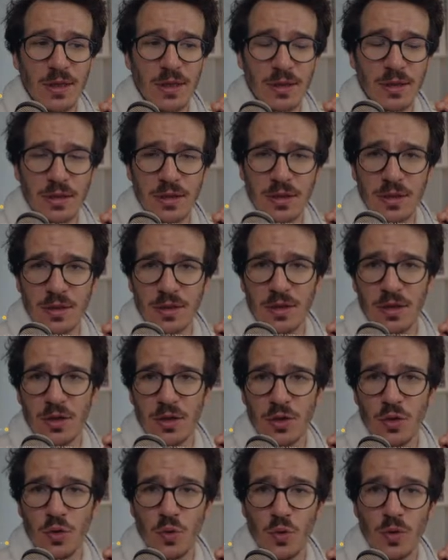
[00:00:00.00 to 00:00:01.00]
this is
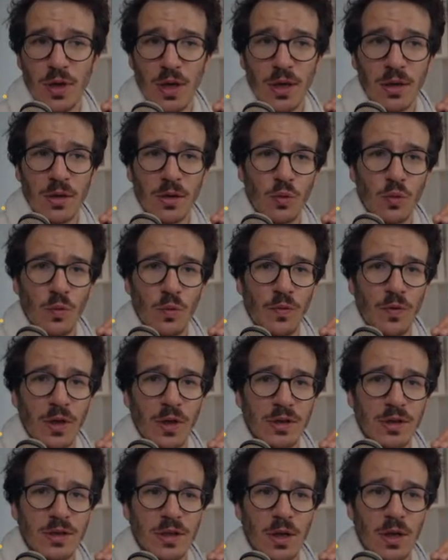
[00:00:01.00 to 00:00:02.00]
that you get to
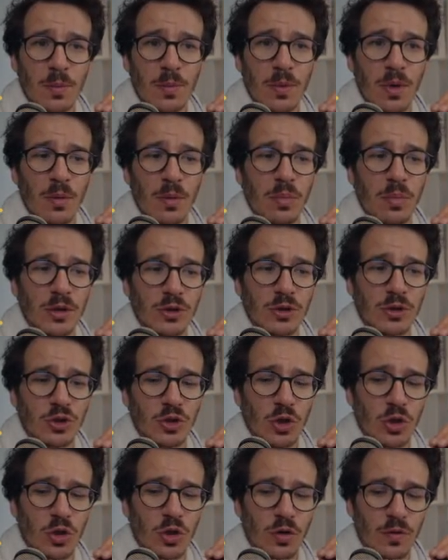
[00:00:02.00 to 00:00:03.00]
fix up a bunch
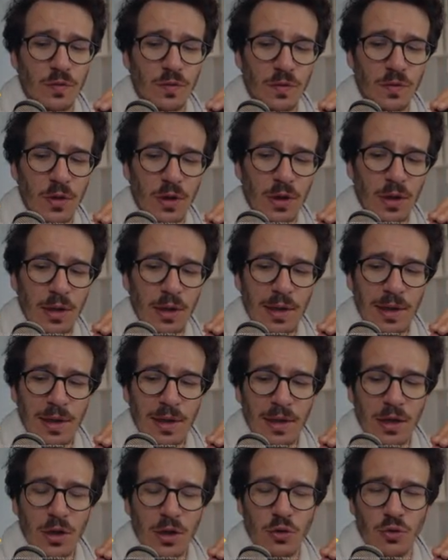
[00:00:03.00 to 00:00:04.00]
of
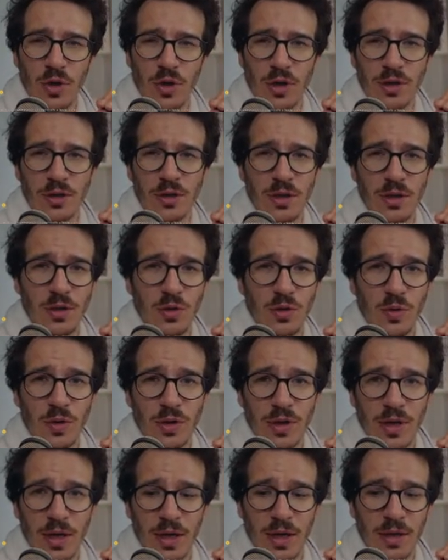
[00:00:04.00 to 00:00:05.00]
crud that you
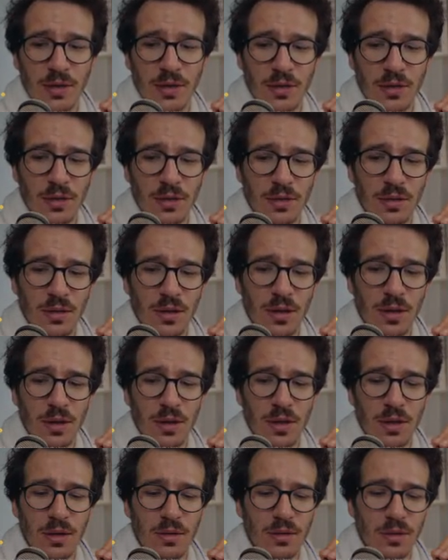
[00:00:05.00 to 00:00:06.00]
had
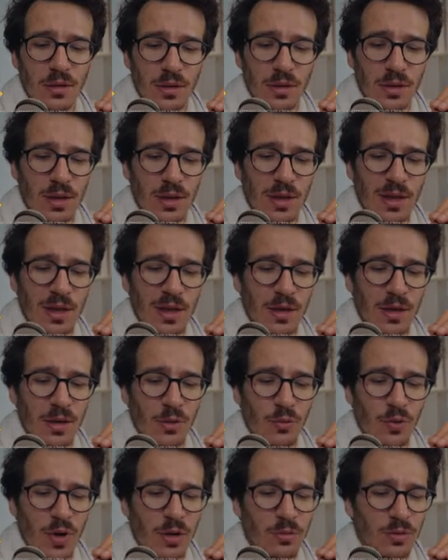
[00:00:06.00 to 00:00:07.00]
uh, laying
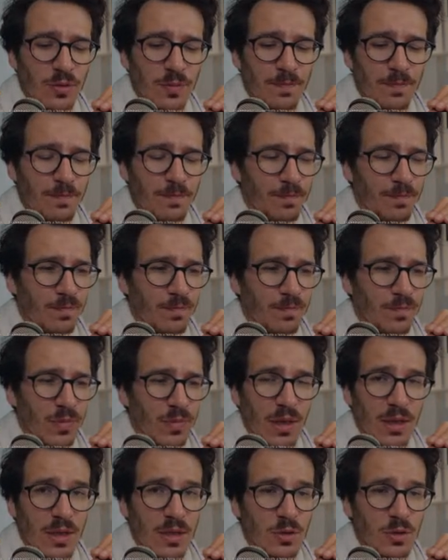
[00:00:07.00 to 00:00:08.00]
around.
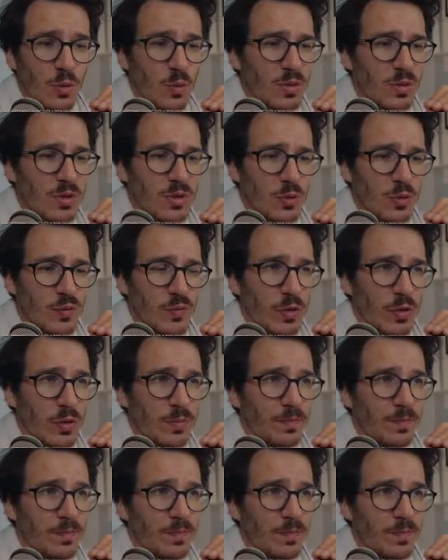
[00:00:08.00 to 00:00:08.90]
That's always useful.